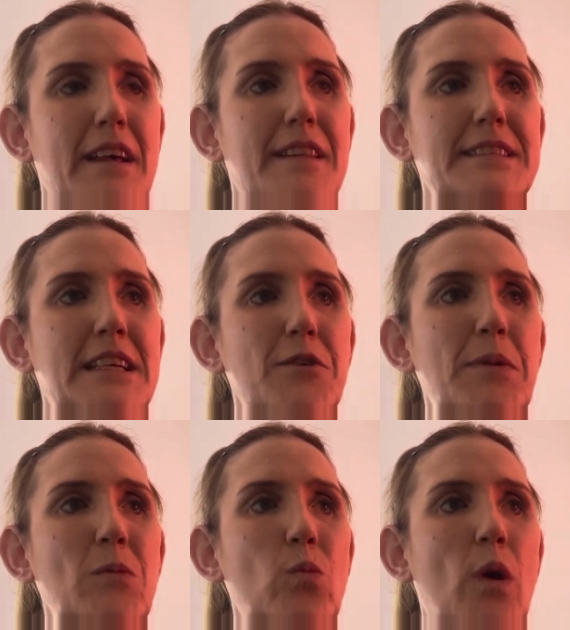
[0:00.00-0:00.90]
there's never
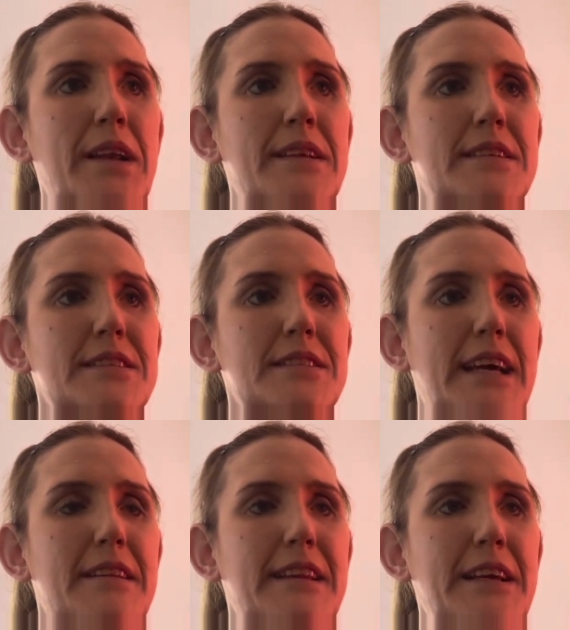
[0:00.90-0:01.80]
been one
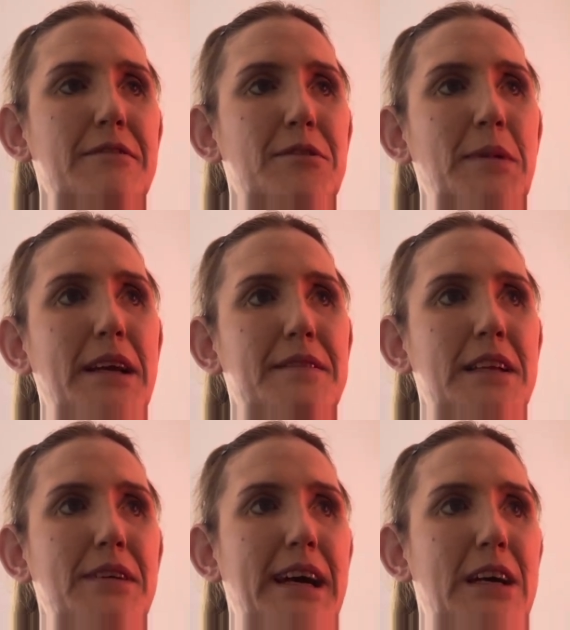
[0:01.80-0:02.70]
set thing for me. I've
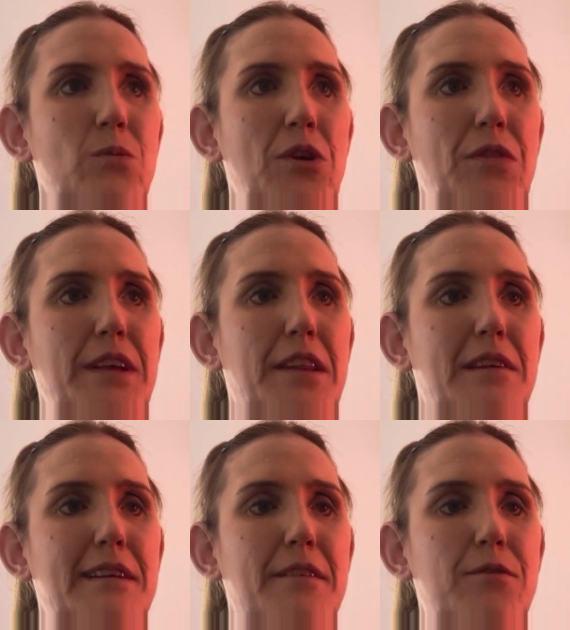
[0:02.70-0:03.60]
never had one or the
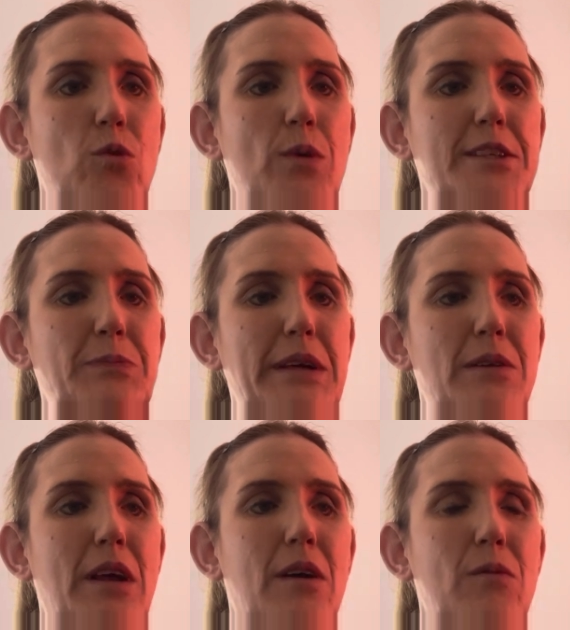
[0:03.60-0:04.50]
other. I've always
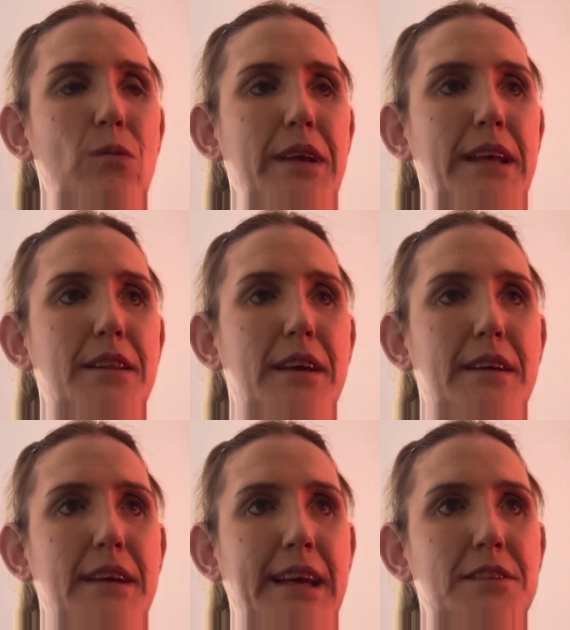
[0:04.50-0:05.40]
been either
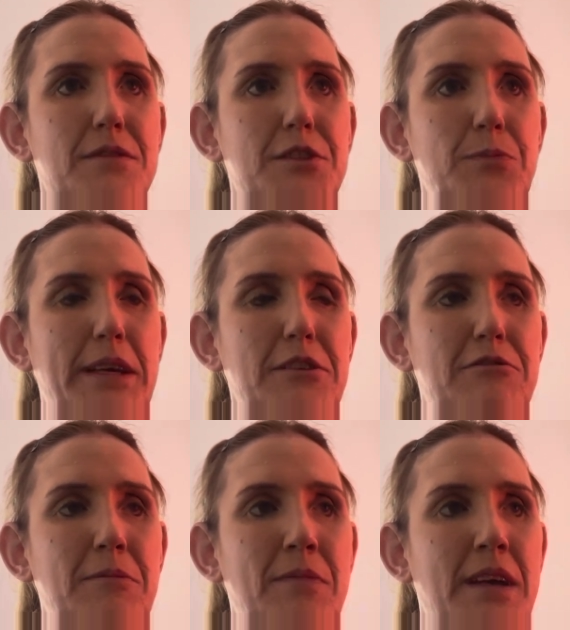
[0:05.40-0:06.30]
end of the
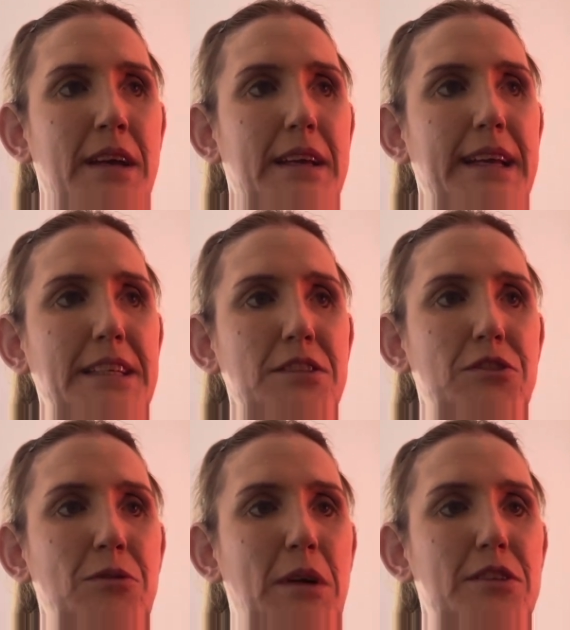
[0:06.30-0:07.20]
spectrum, eating
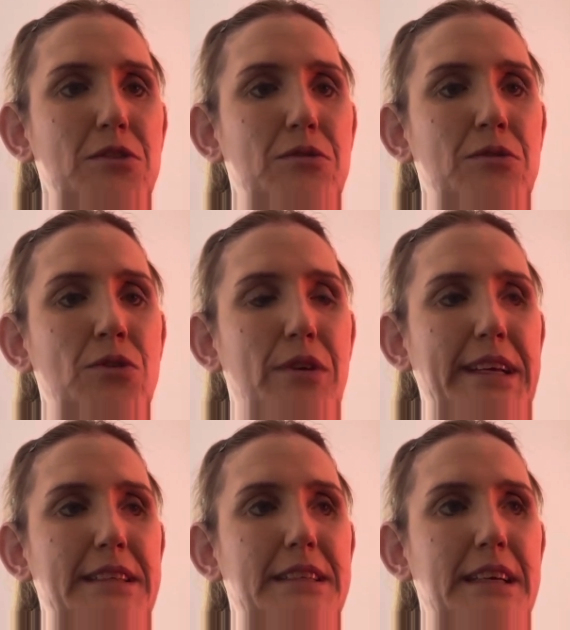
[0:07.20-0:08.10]
too much or not
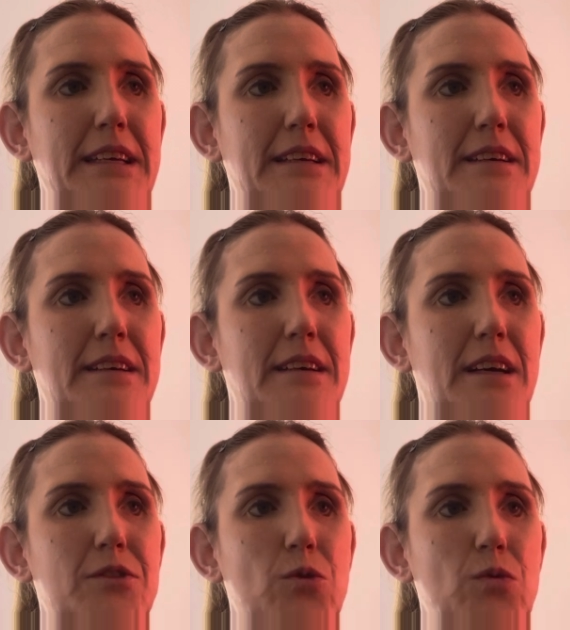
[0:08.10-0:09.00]
eating
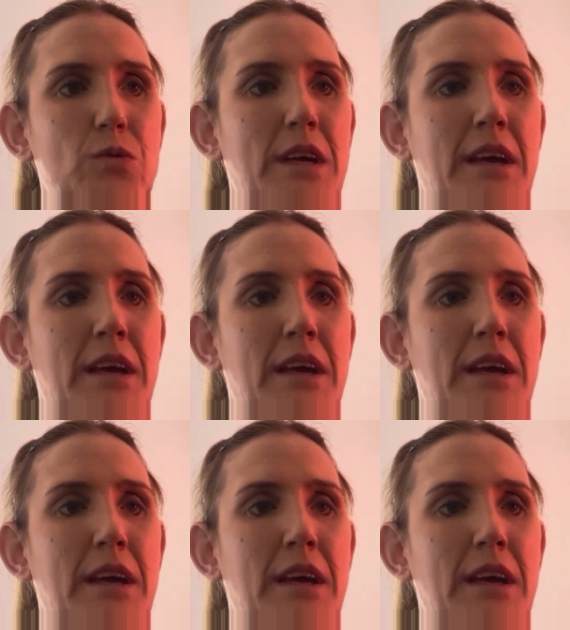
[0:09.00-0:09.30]
at all.